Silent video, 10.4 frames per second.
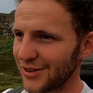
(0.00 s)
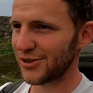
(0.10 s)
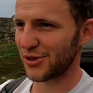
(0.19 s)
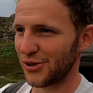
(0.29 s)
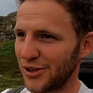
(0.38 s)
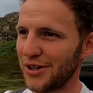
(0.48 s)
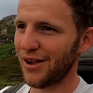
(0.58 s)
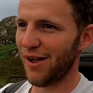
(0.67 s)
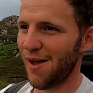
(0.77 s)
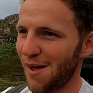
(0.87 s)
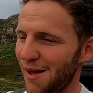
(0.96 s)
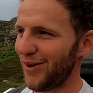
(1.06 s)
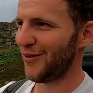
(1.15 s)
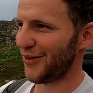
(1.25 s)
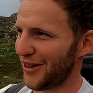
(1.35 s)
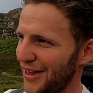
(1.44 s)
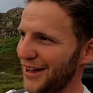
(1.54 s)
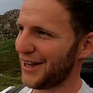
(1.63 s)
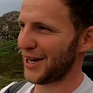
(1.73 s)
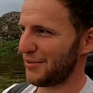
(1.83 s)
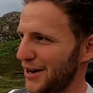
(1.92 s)
So we're
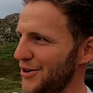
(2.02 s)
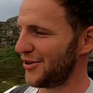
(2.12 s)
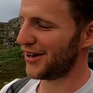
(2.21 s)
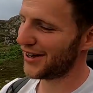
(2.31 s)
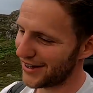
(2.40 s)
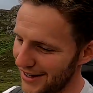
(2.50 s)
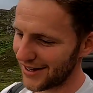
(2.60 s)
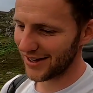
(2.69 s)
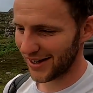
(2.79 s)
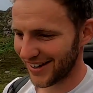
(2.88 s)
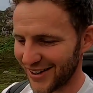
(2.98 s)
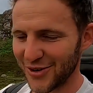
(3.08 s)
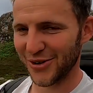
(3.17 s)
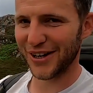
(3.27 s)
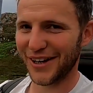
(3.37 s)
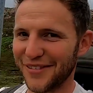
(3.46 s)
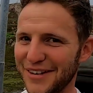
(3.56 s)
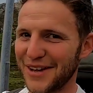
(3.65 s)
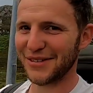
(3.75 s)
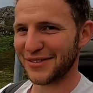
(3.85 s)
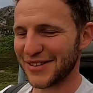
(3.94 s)
thinking about going and giving
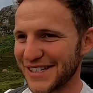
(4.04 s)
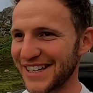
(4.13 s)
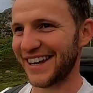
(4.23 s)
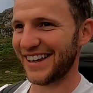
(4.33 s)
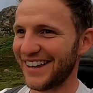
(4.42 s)
him a visit.